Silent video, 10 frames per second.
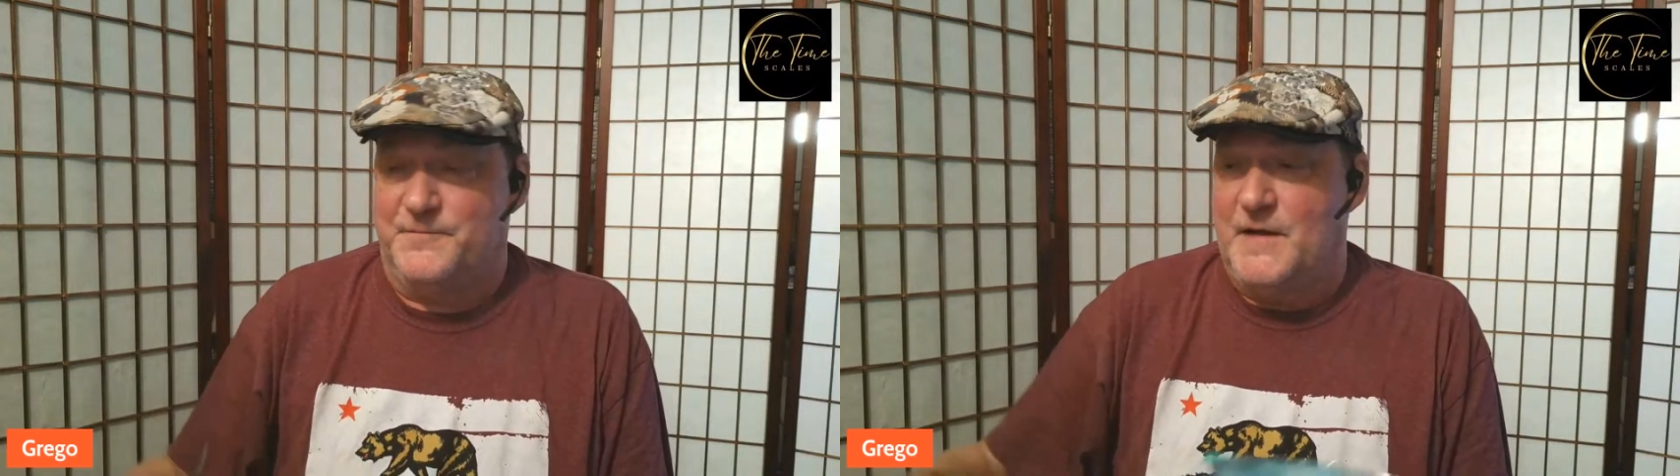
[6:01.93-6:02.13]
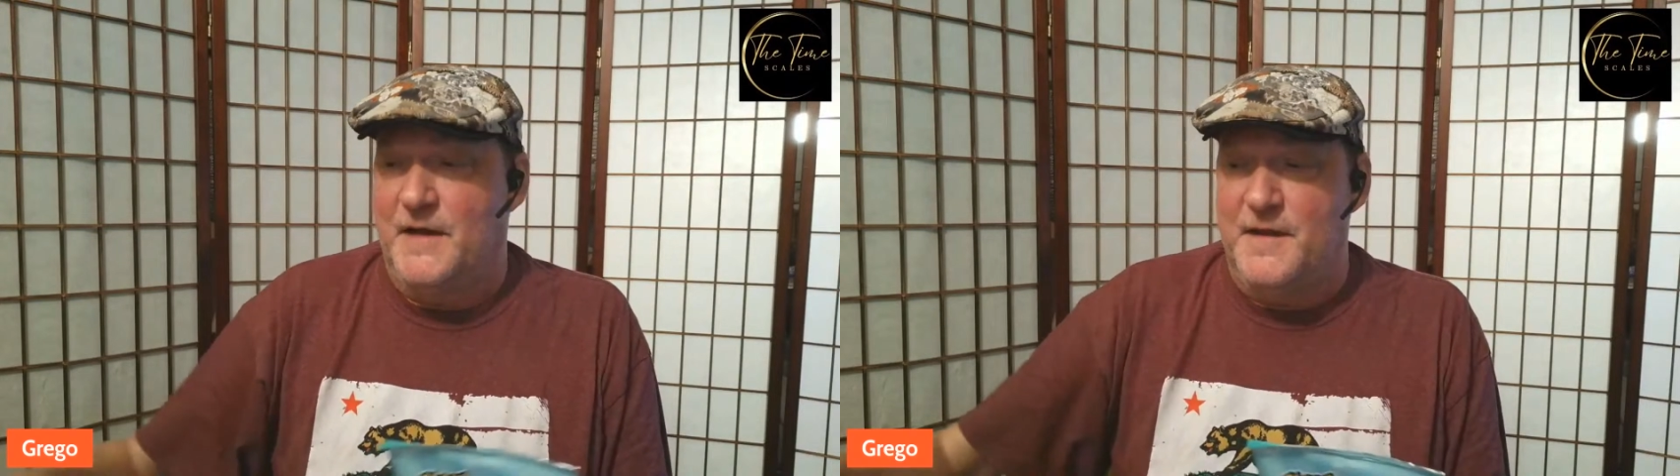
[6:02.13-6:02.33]

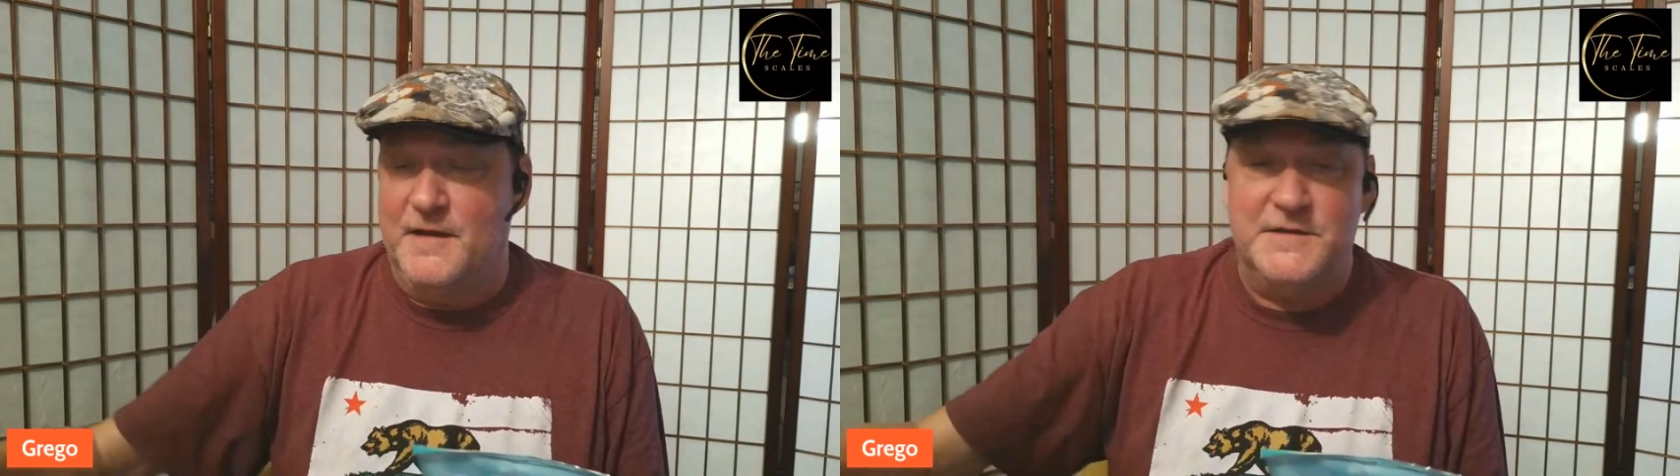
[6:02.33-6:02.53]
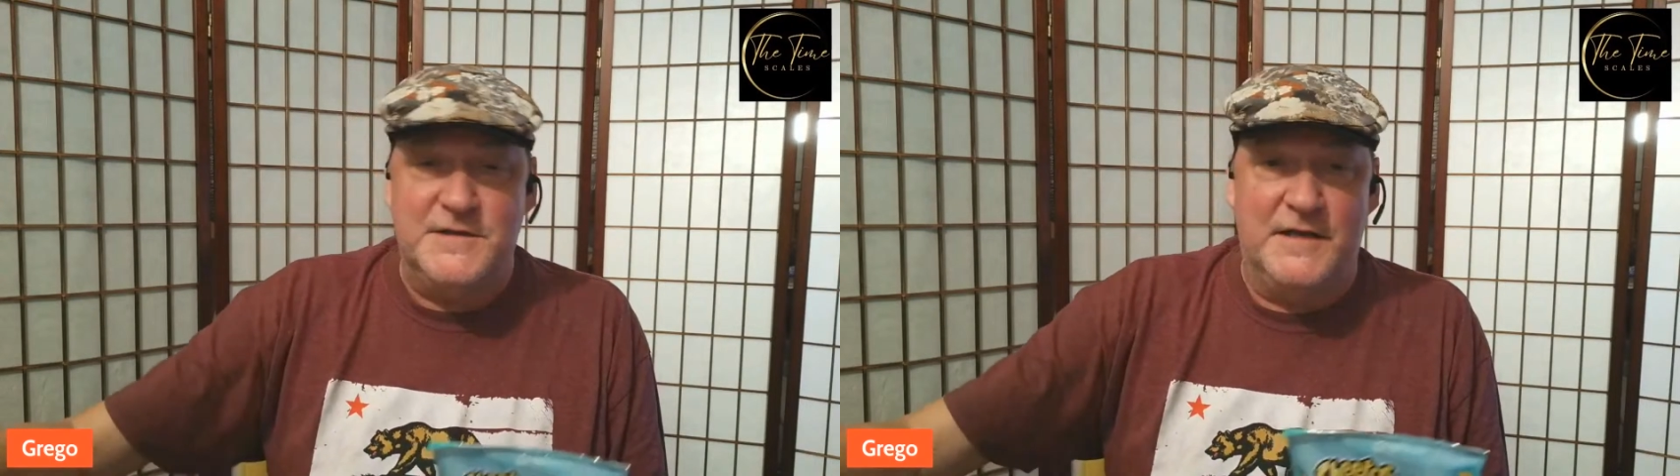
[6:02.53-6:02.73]
I
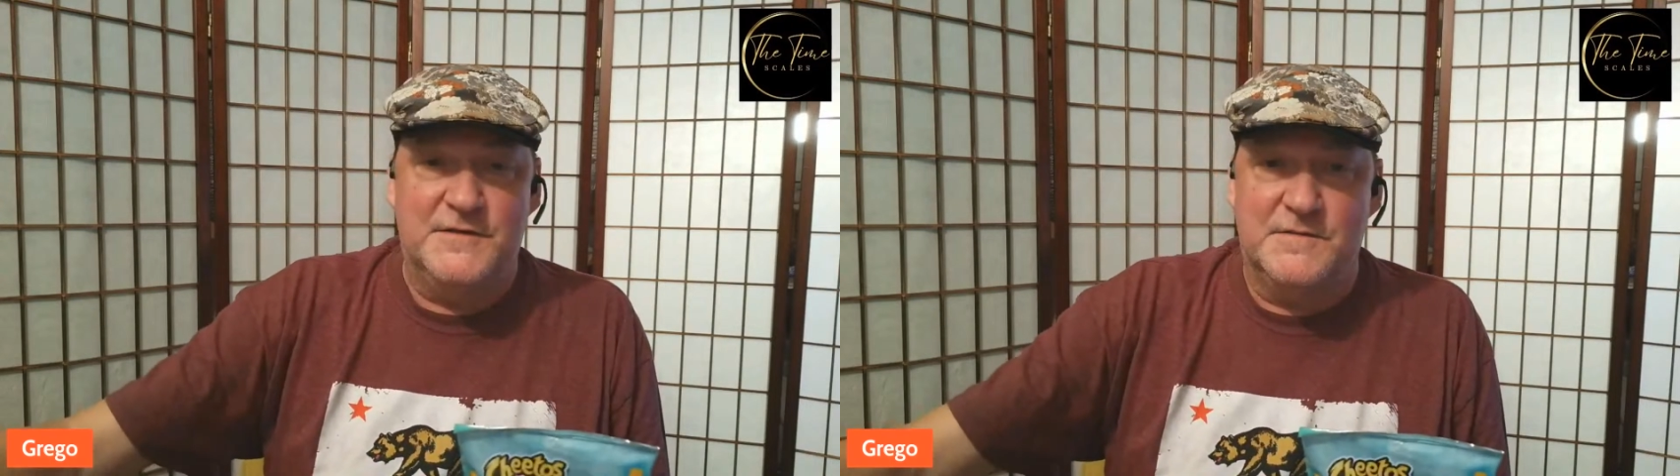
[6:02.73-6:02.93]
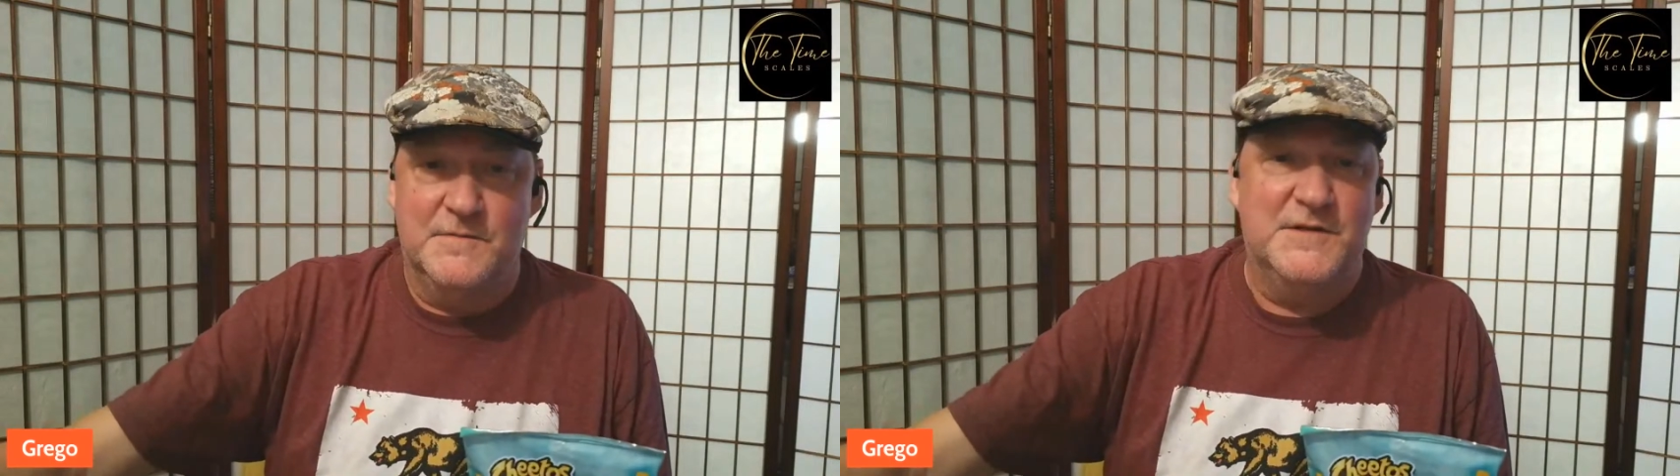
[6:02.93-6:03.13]
think it
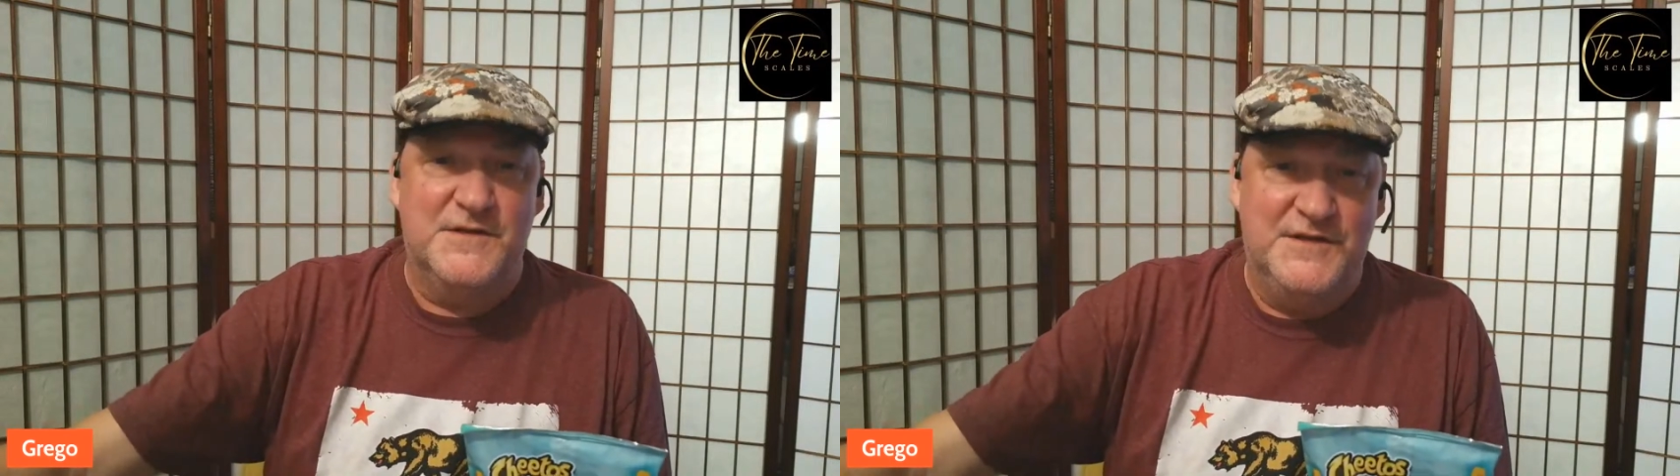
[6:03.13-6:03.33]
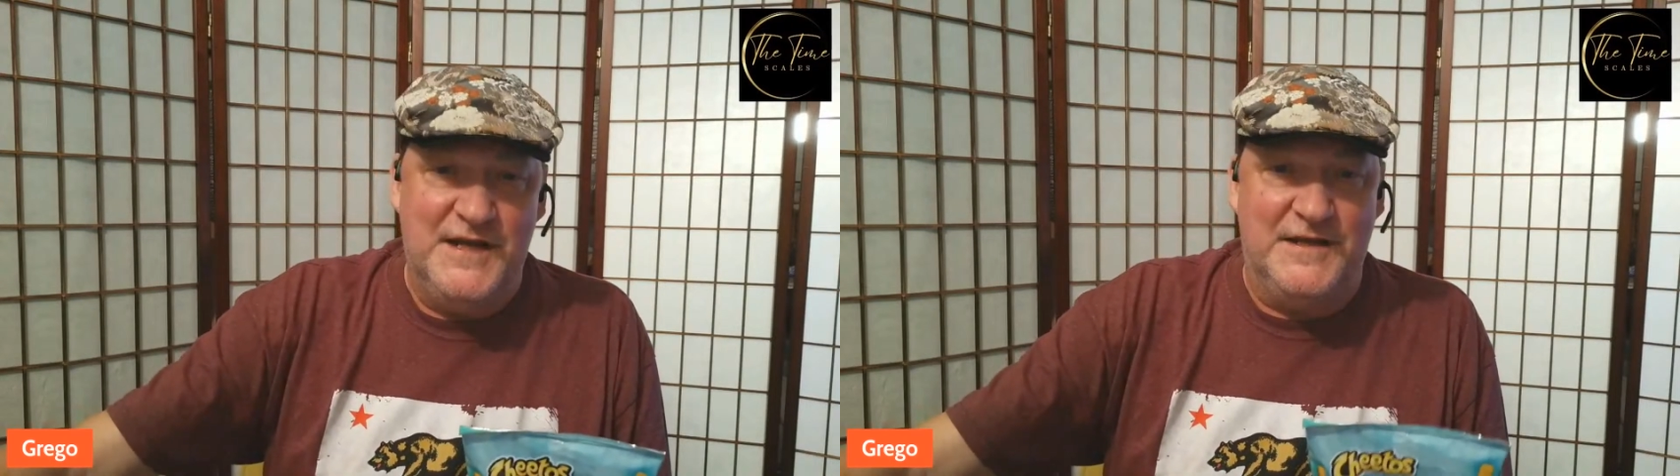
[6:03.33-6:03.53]
tastes
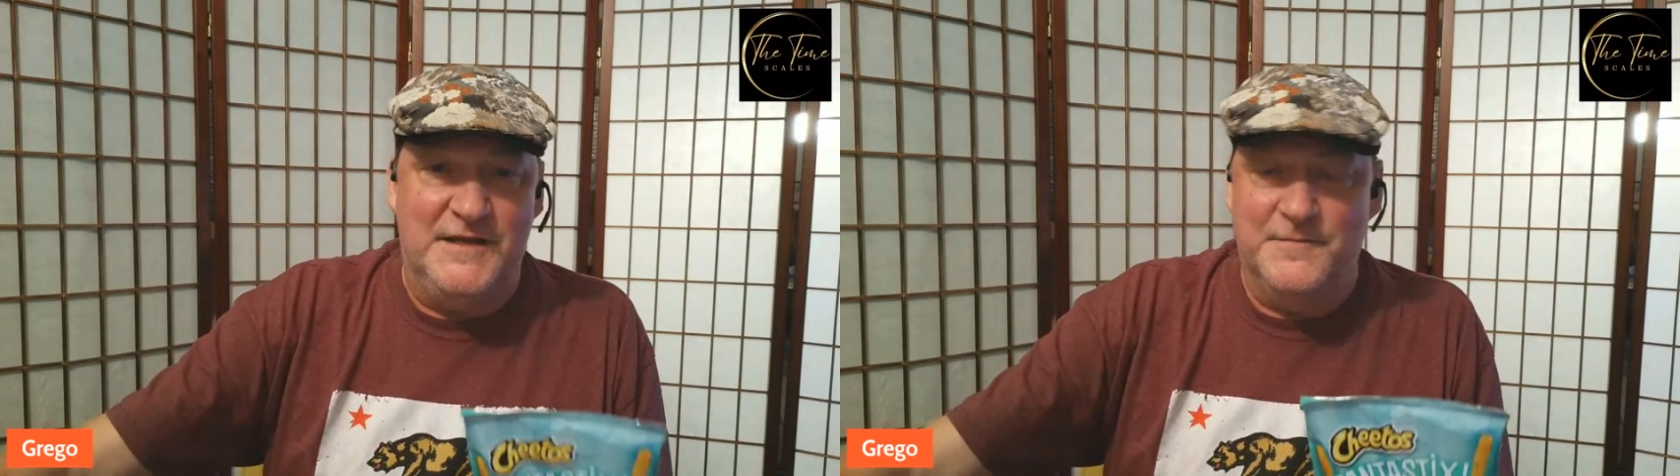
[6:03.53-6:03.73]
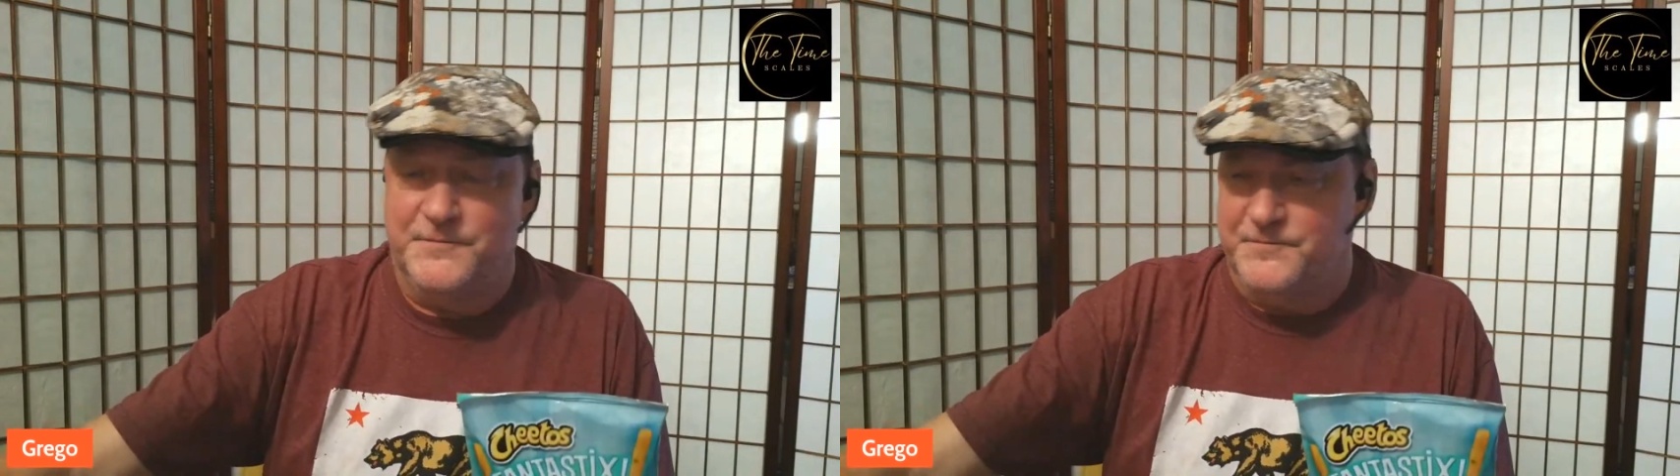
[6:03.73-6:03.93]
sticky.